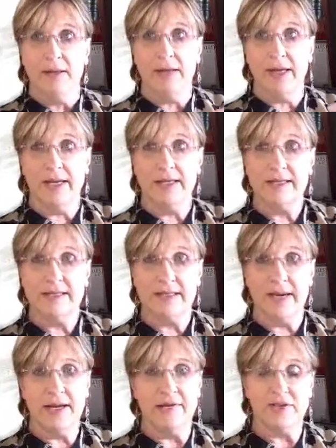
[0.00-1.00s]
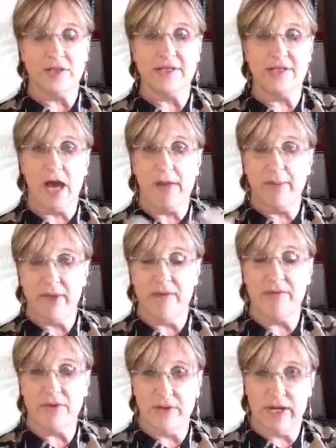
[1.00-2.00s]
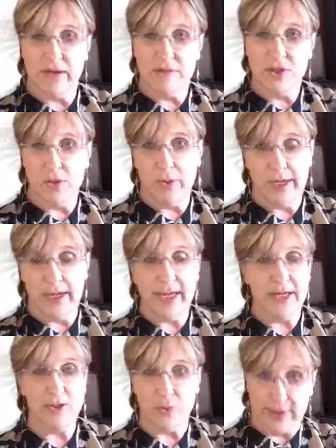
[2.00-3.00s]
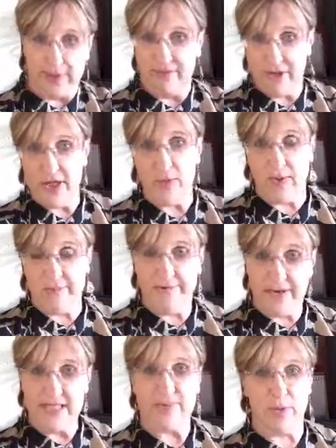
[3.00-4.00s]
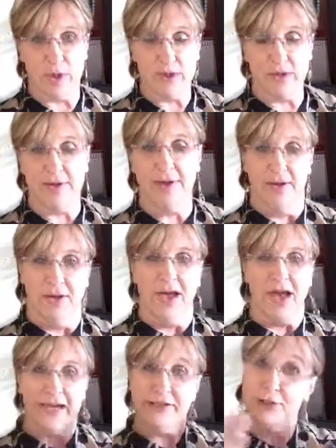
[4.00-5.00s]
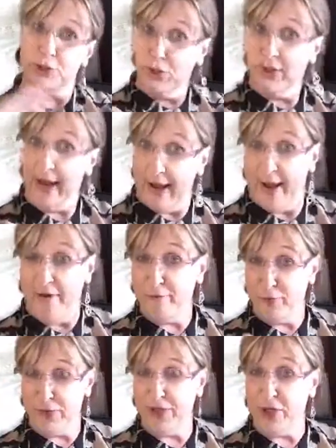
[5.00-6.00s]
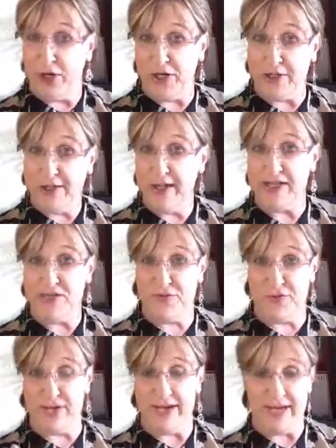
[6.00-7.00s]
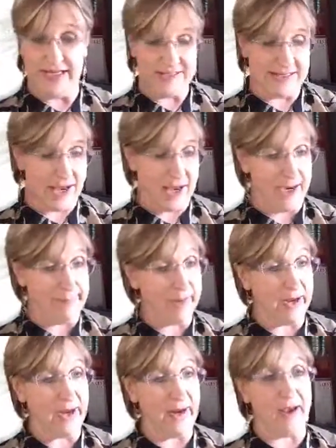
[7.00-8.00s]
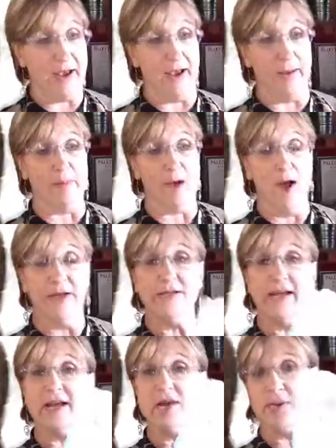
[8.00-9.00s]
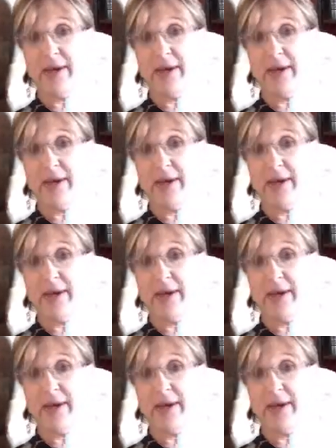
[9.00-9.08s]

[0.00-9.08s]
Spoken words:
then instead of just stopping everything I'm doing and doing a video on Facebook, I should have put it on a list for the next time content